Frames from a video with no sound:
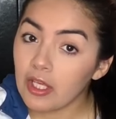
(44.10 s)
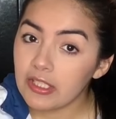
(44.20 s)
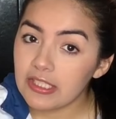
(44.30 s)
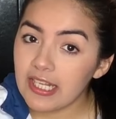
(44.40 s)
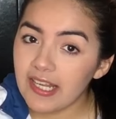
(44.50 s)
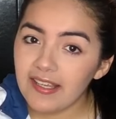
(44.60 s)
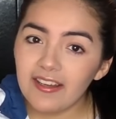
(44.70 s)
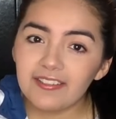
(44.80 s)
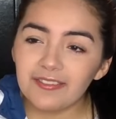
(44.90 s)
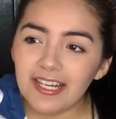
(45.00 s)
today
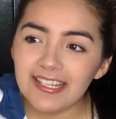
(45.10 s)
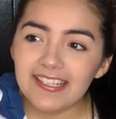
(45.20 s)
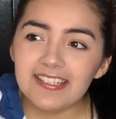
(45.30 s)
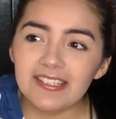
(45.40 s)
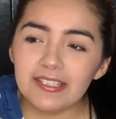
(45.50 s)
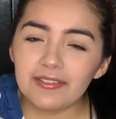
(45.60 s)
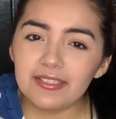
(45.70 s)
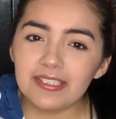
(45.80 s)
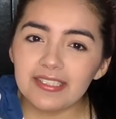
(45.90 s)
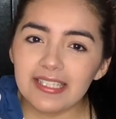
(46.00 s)
on Friday, so
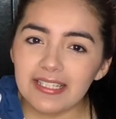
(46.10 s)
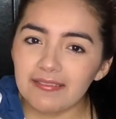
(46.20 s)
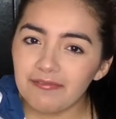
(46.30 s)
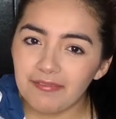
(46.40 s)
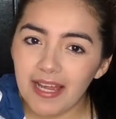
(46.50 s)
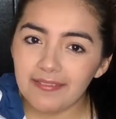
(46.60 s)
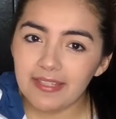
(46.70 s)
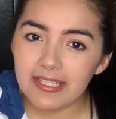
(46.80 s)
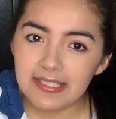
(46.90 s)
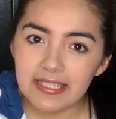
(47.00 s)
it took like 5
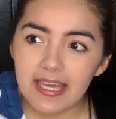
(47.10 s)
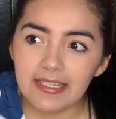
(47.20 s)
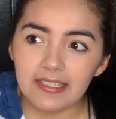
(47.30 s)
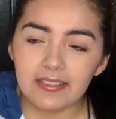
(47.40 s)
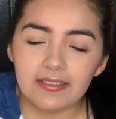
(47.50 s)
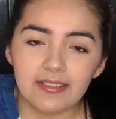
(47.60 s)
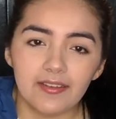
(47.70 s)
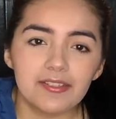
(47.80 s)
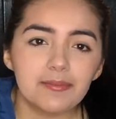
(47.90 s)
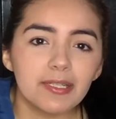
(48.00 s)
days to get here, so
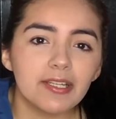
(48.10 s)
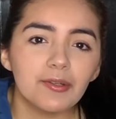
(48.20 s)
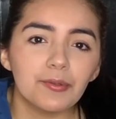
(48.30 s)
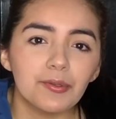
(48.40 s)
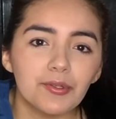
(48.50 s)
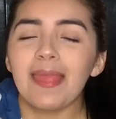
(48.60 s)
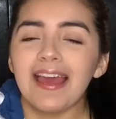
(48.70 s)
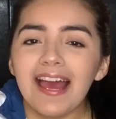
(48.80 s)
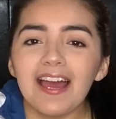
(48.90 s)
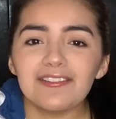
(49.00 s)
that was pretty cool.
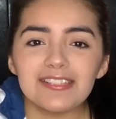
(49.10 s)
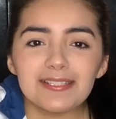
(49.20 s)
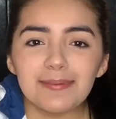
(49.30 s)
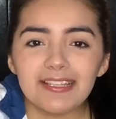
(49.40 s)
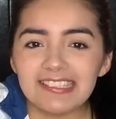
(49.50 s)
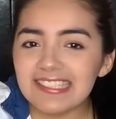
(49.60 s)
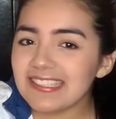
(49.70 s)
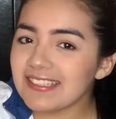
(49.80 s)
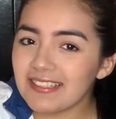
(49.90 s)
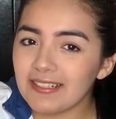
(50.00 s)
I was expecting
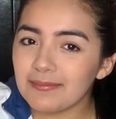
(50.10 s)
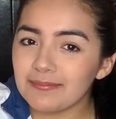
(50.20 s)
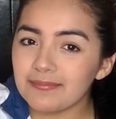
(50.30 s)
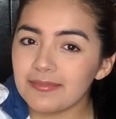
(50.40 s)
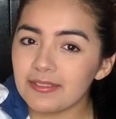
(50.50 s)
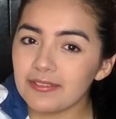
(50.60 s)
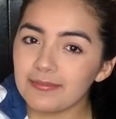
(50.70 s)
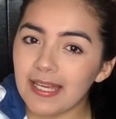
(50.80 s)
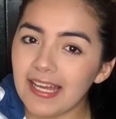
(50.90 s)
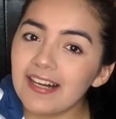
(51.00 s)
it to come to
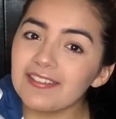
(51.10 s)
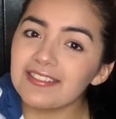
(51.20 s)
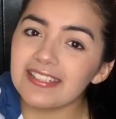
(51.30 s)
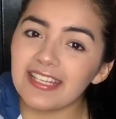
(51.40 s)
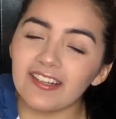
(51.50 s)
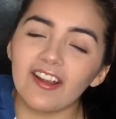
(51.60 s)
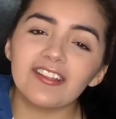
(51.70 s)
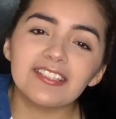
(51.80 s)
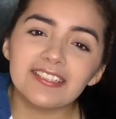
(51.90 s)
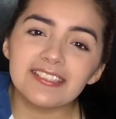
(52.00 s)
my house later
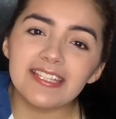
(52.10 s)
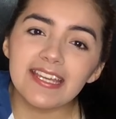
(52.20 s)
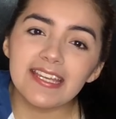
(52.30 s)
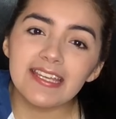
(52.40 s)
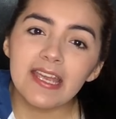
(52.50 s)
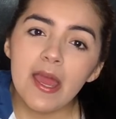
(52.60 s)
on in the day,